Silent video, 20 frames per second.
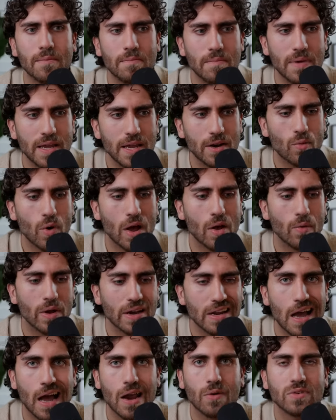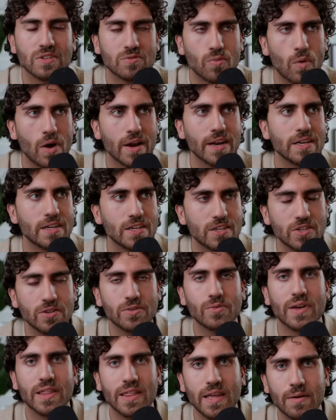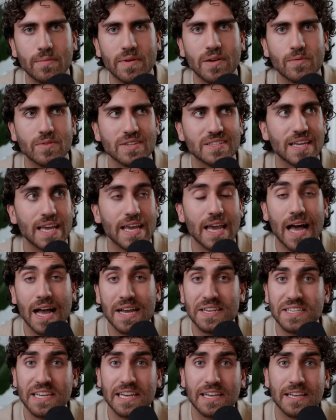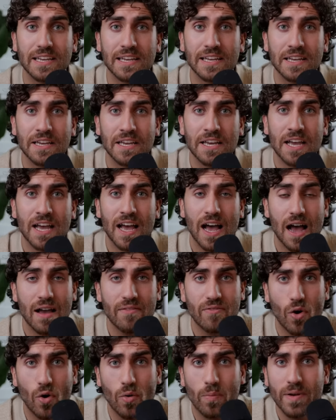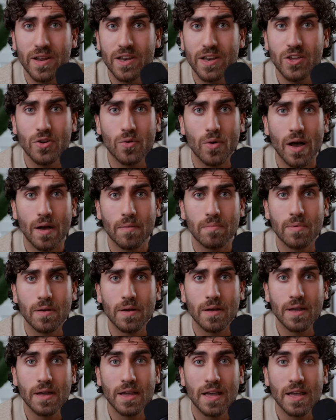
Meanwhile, what God was wanting to do within me was say, Isaac, I've opened you up,